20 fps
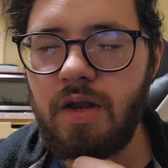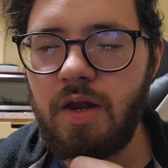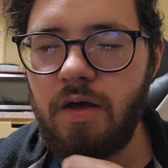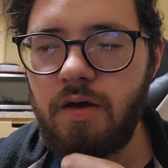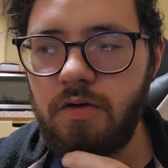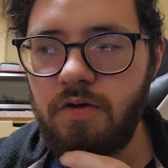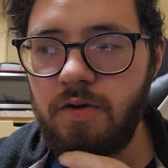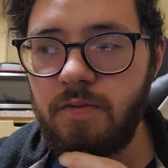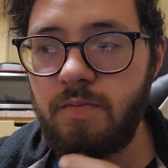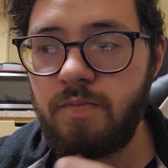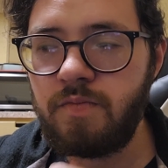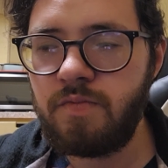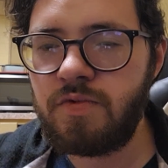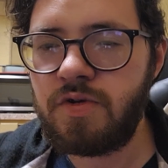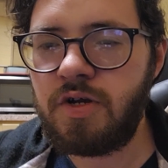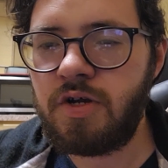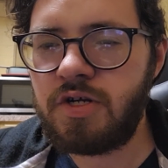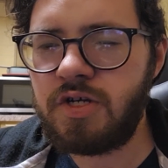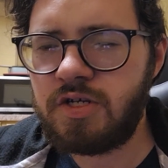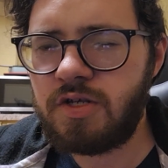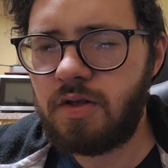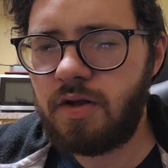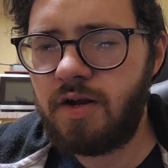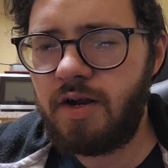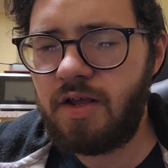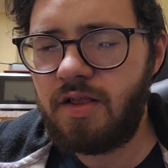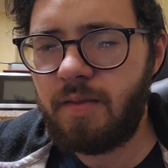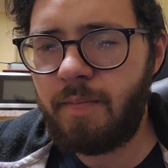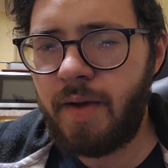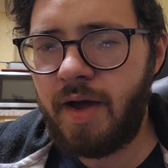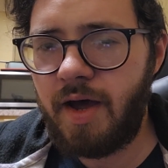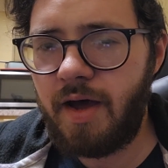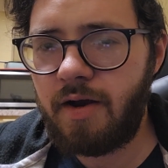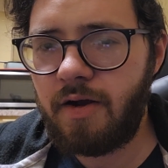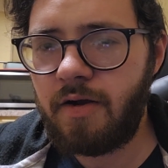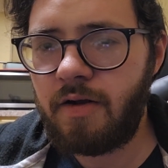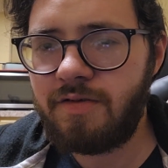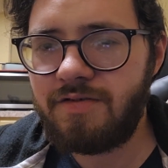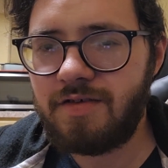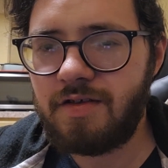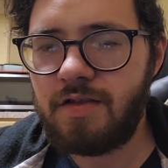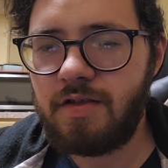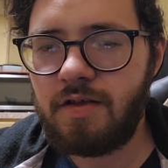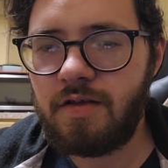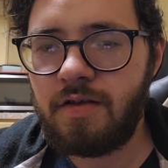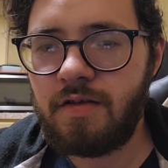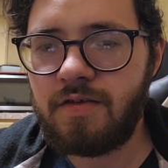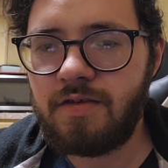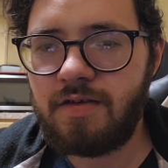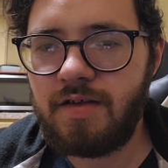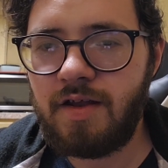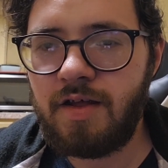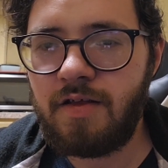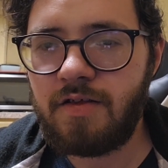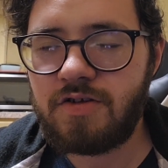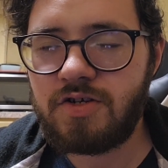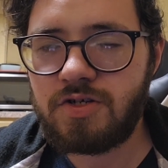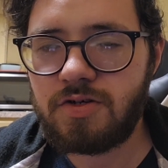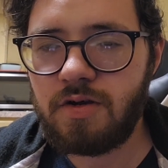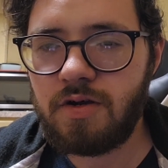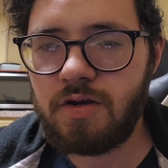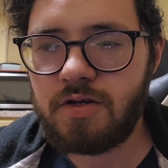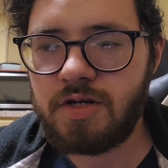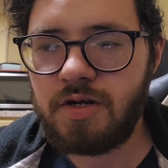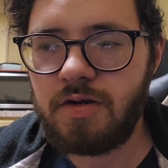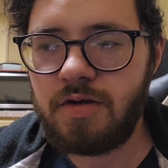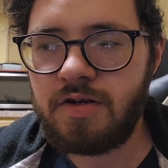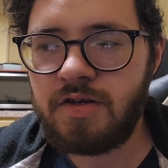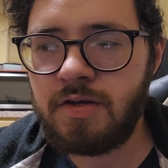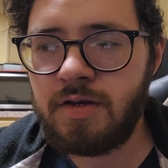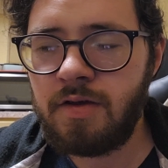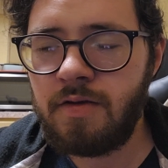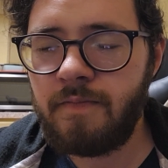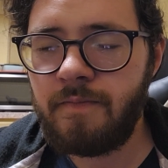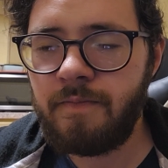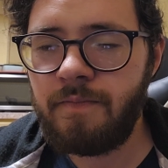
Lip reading: You're just learning the patterns and the sentence structures.